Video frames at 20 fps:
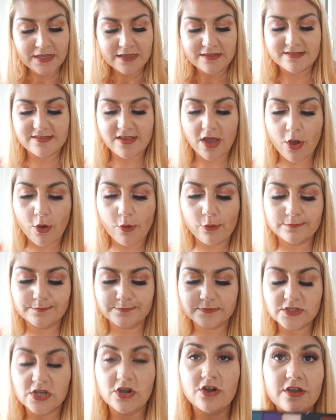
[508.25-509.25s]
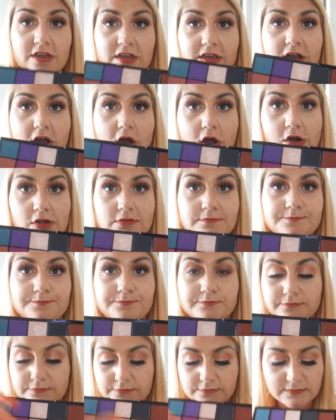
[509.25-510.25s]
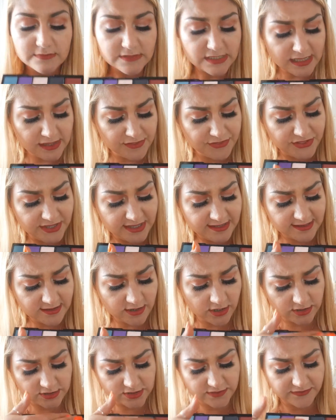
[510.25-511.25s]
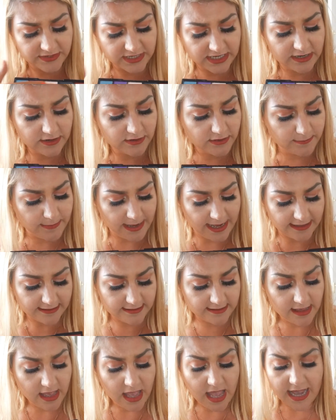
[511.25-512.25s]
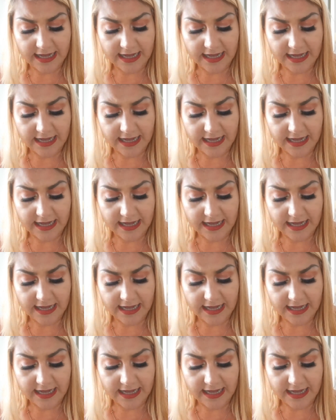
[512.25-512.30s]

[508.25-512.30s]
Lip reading: So, going on, these colors over here, the mattes,